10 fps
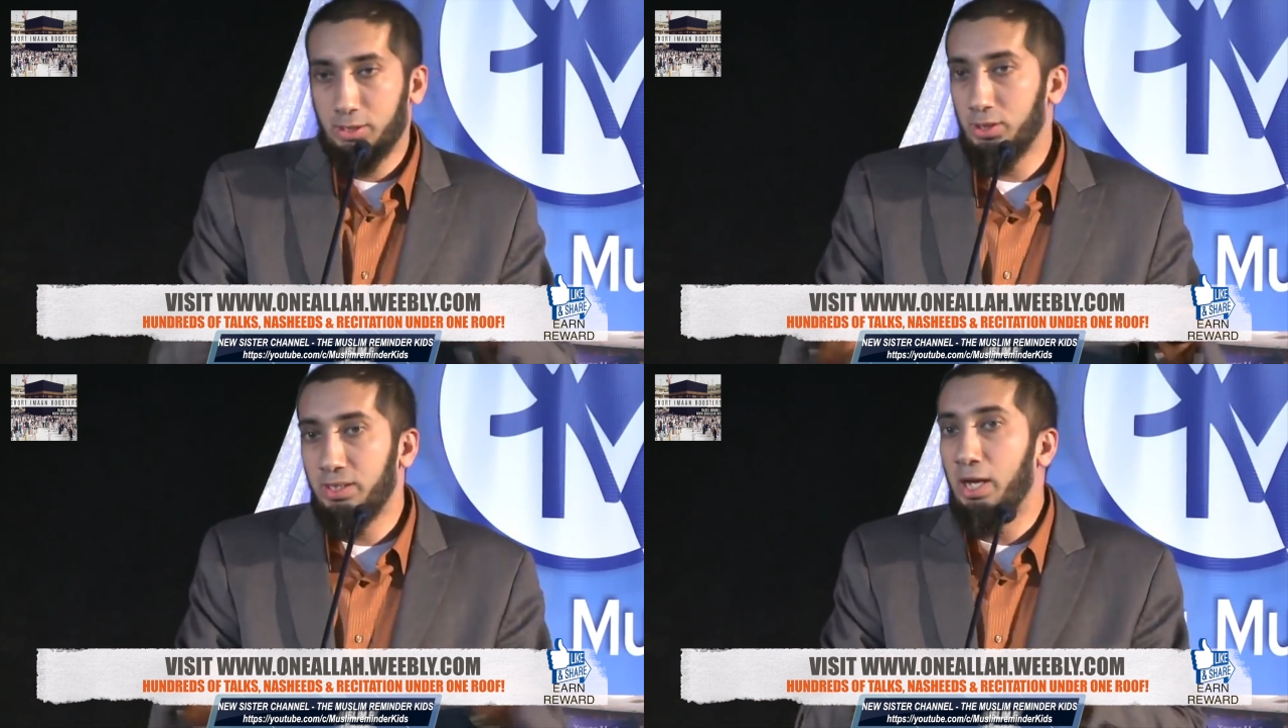
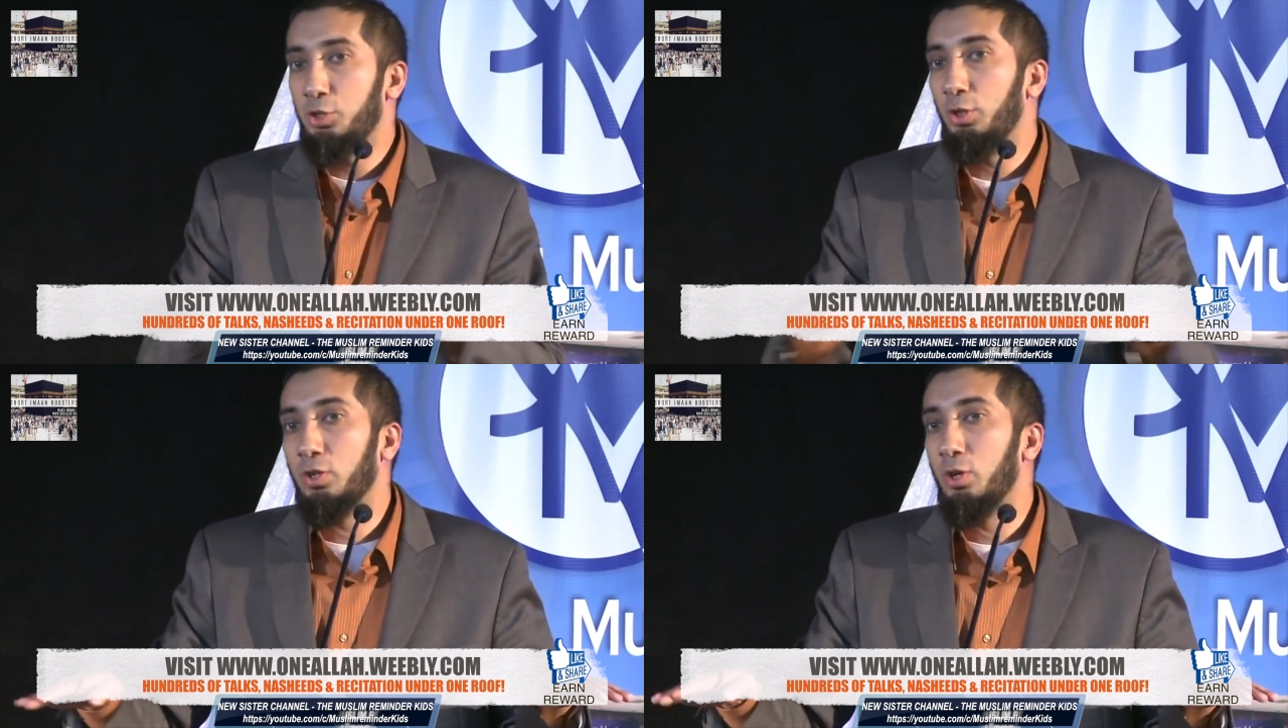This is
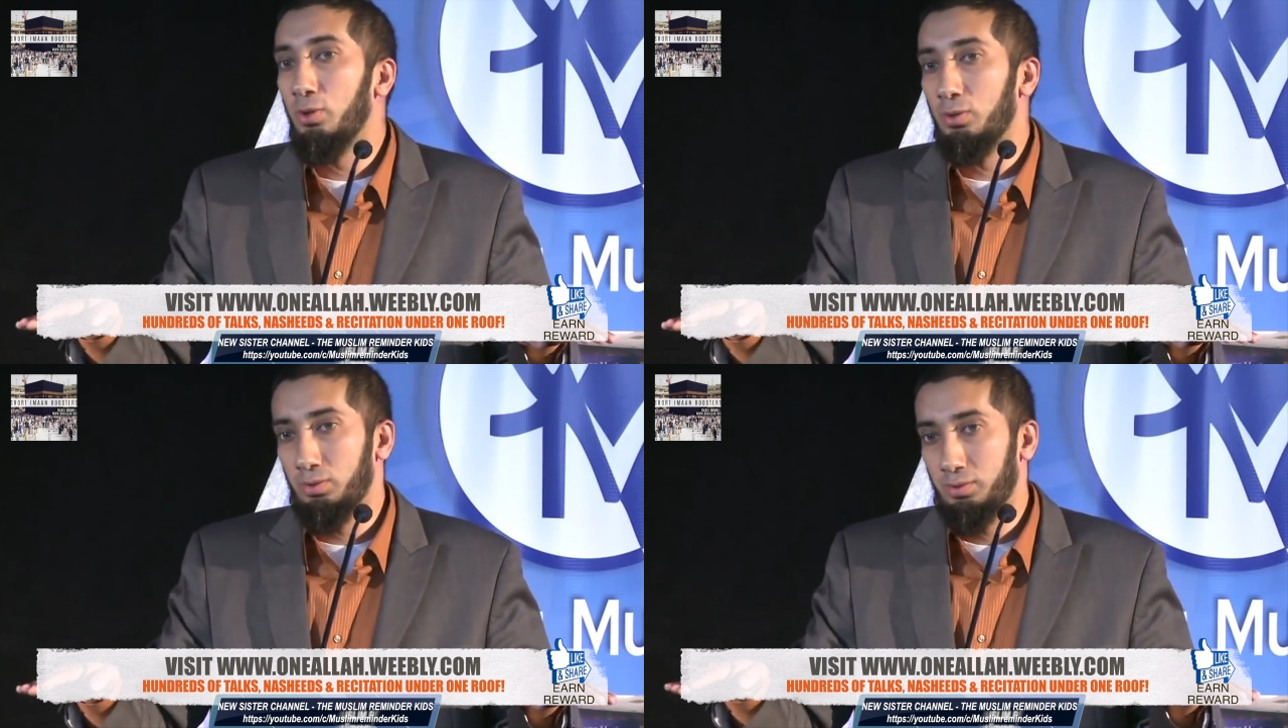not your
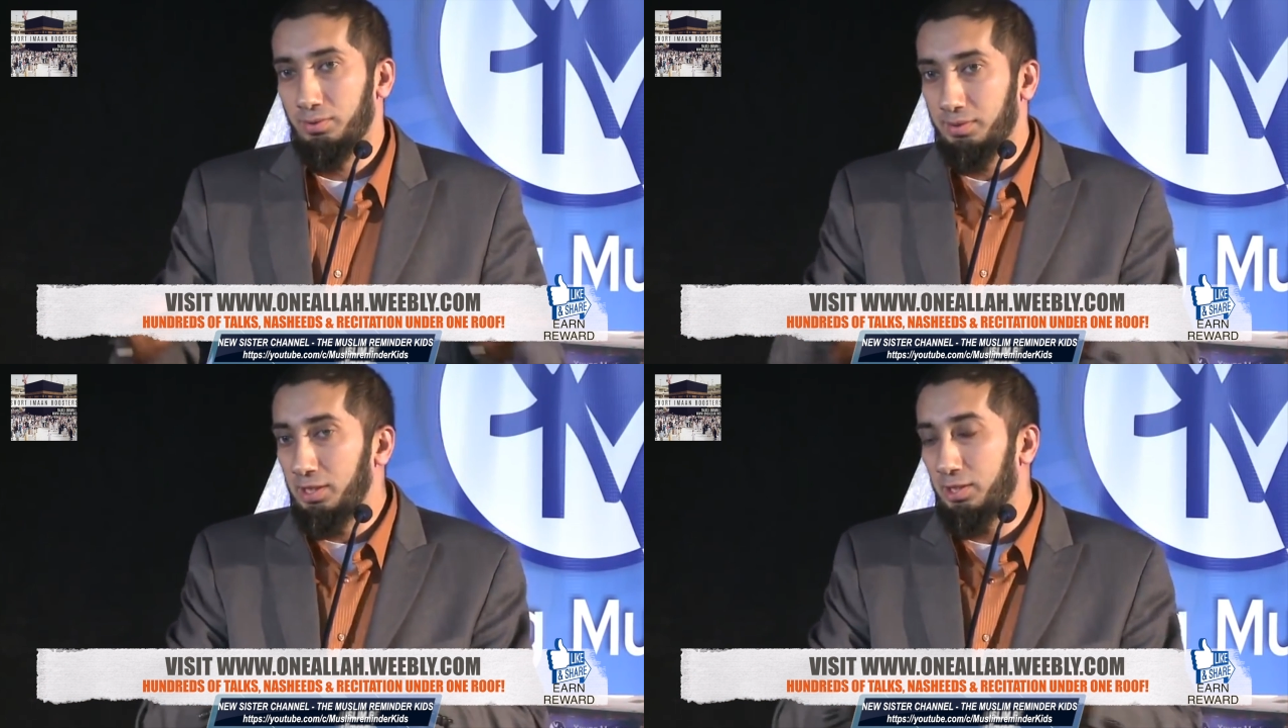
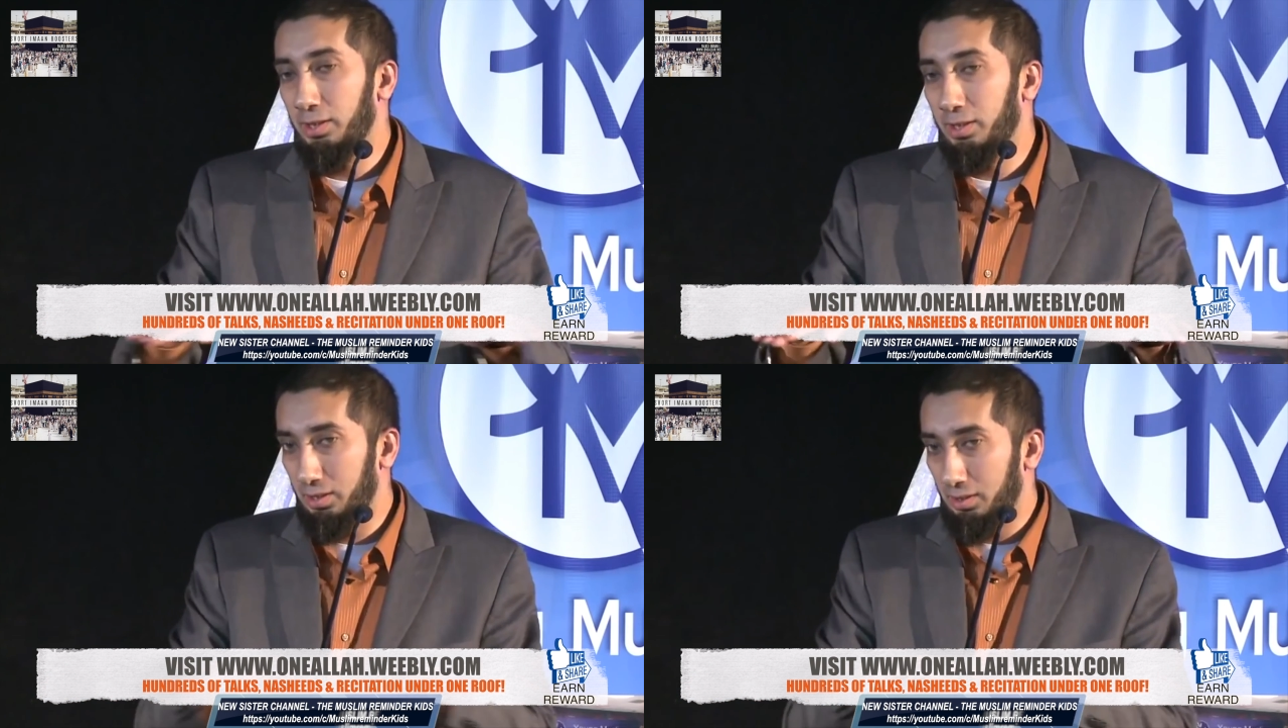goal.
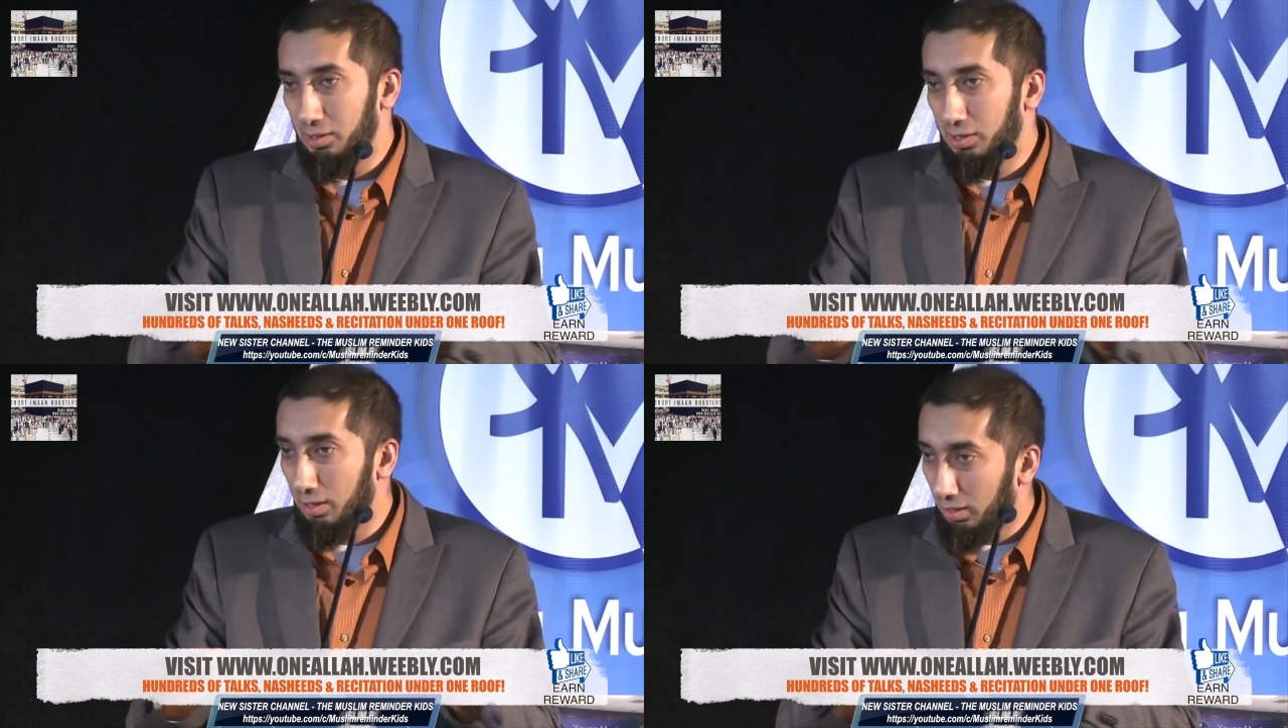These are
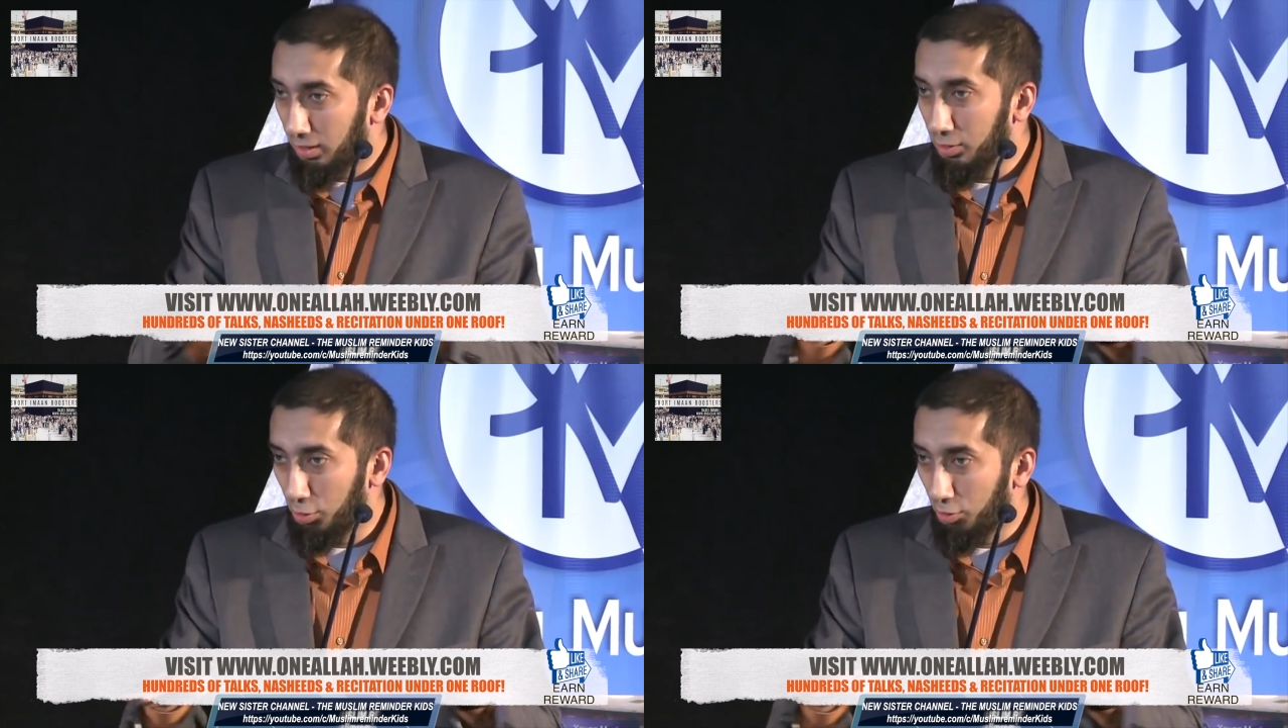the
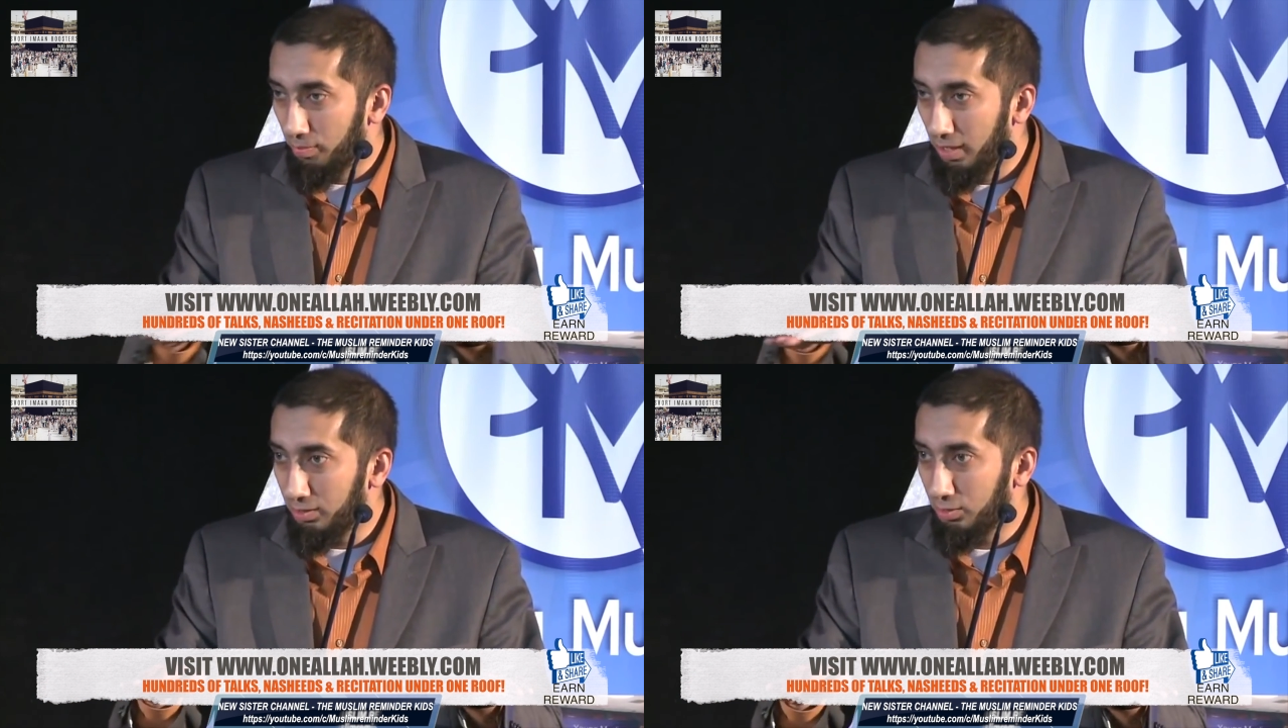things
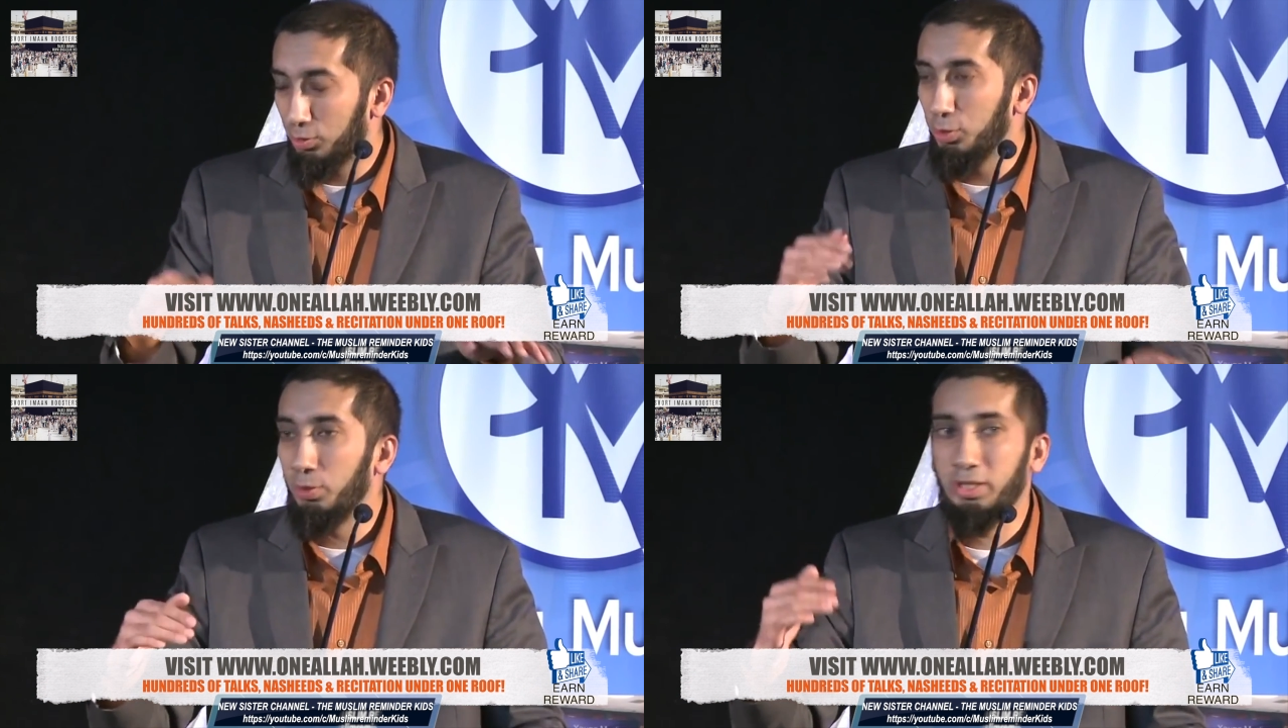you've
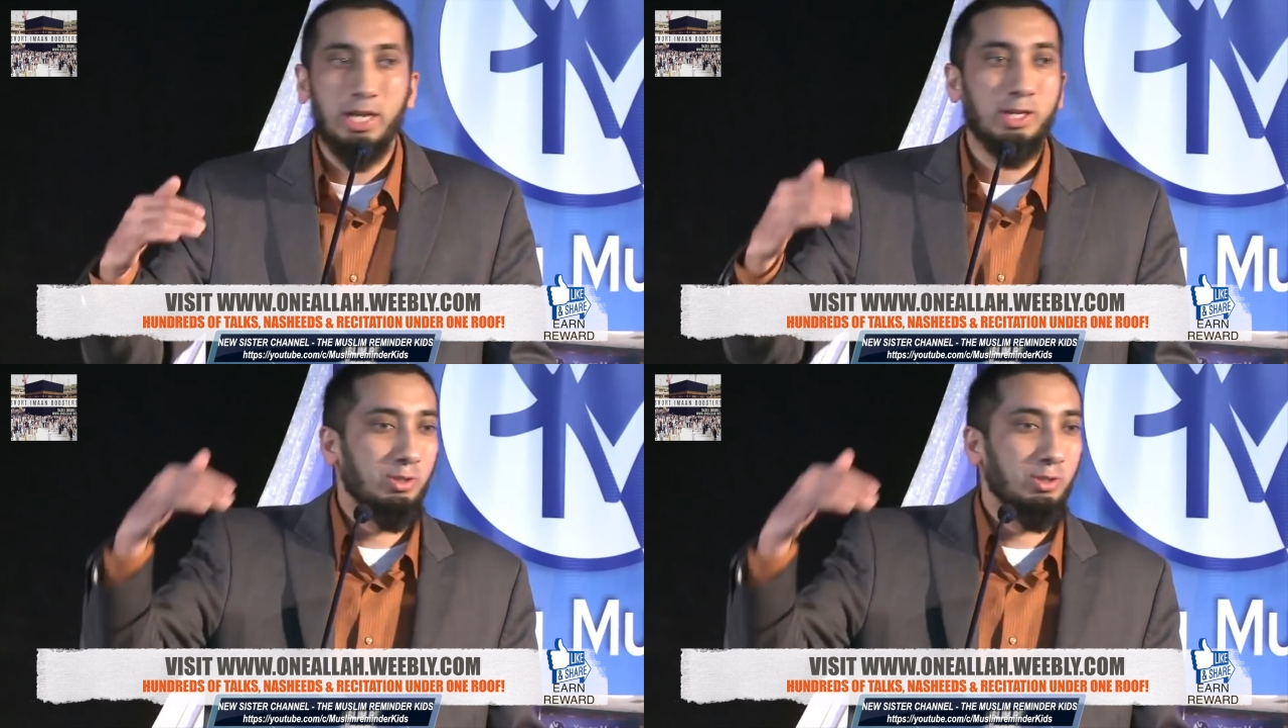met so you can